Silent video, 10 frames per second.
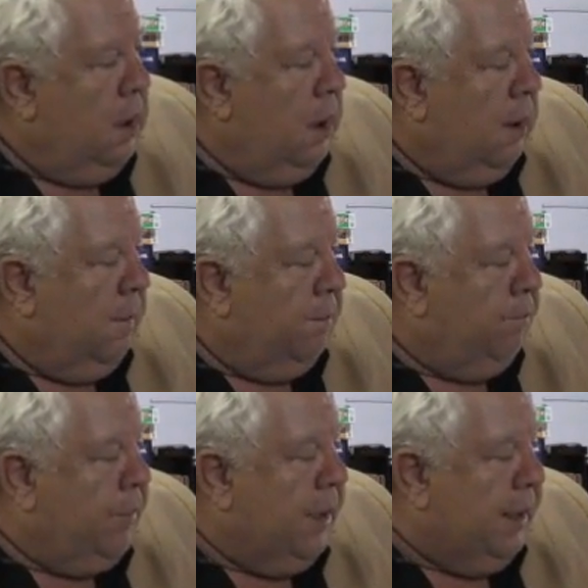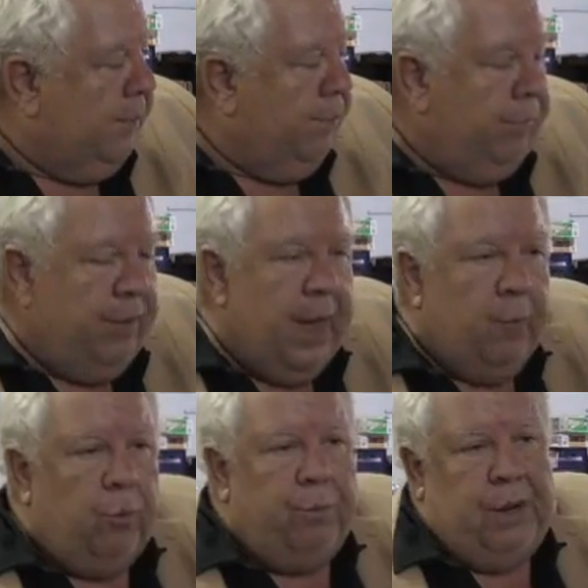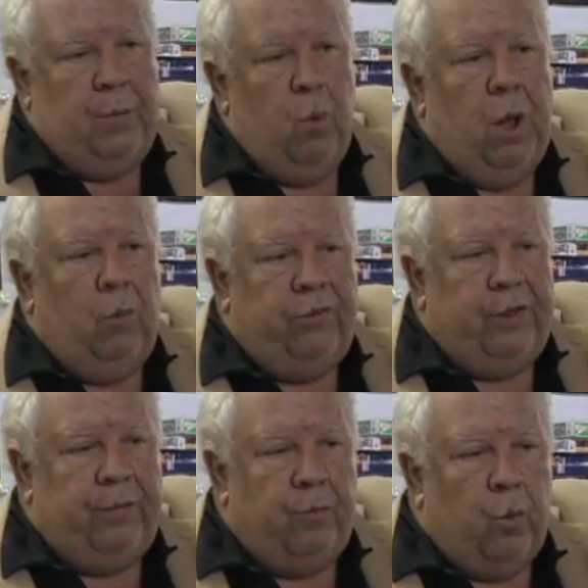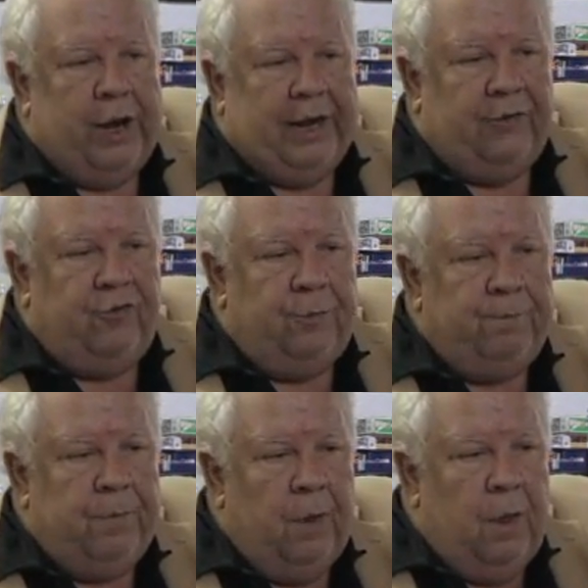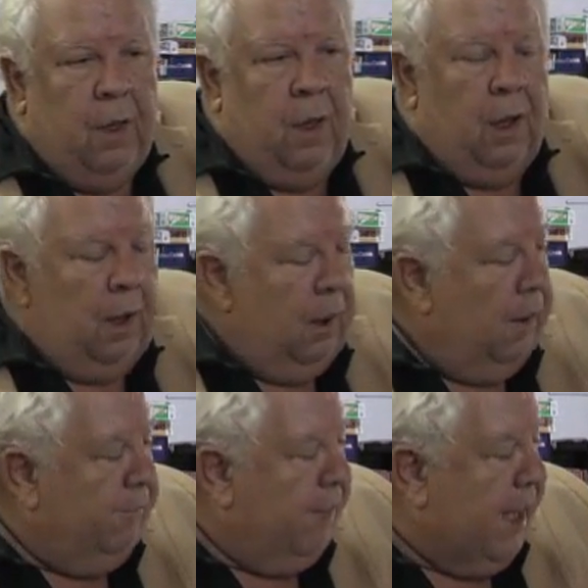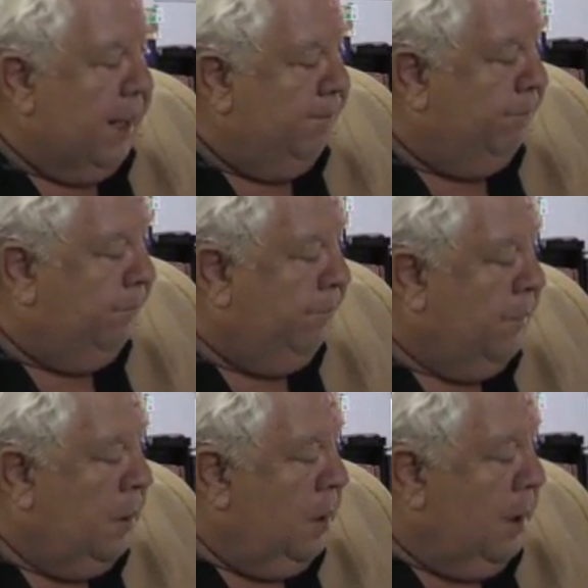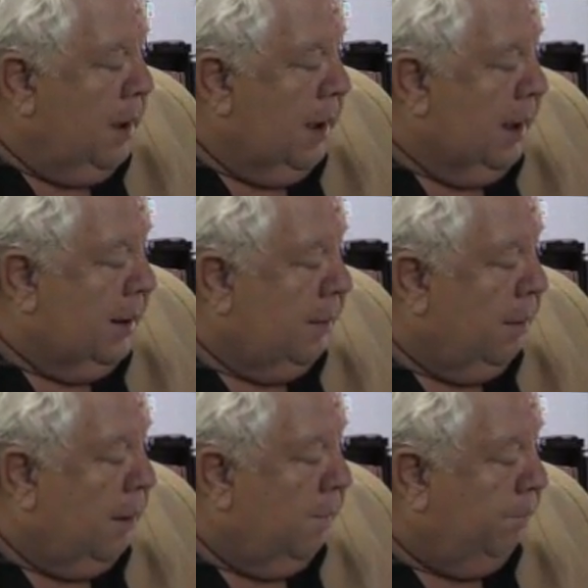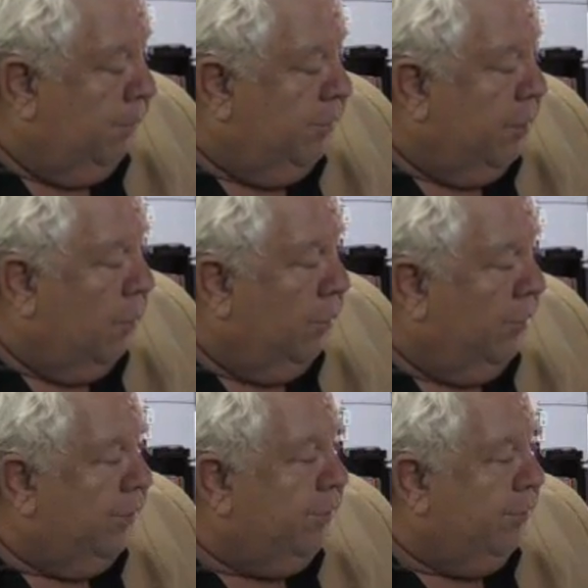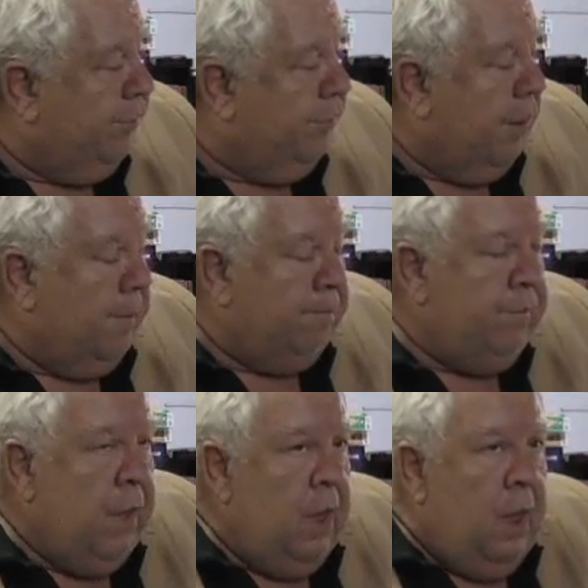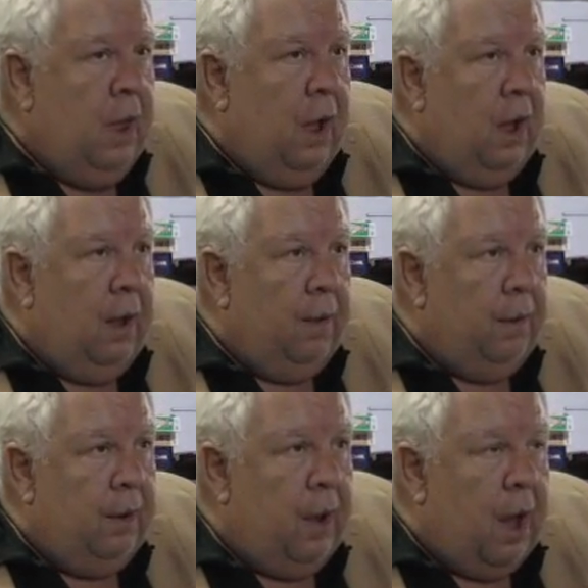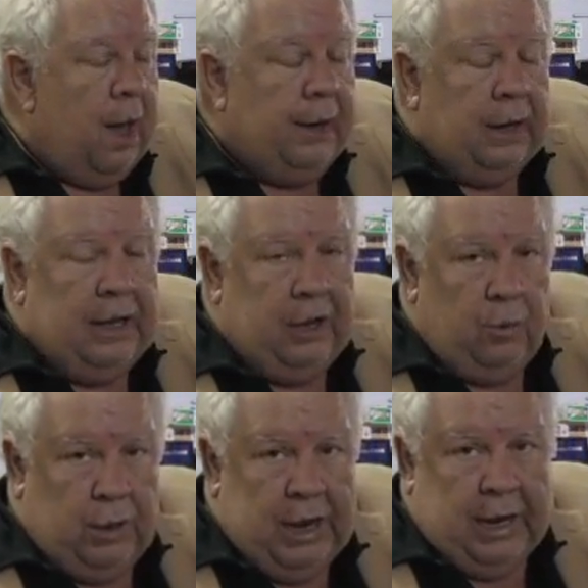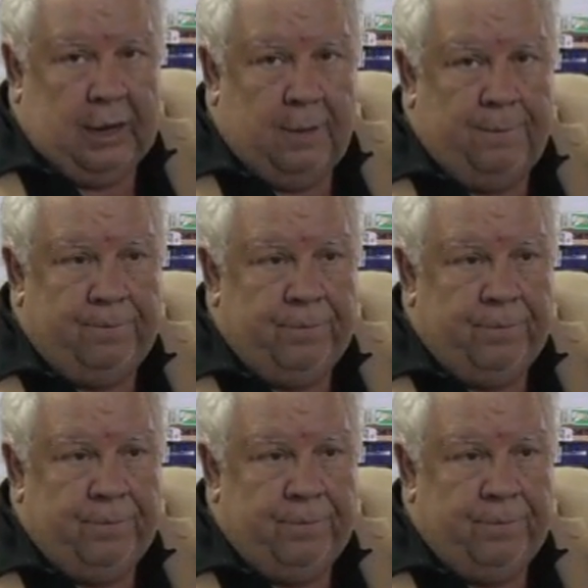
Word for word: Um, and that would be well within the range uh, of that. And um, so this is um, uh, oddly unique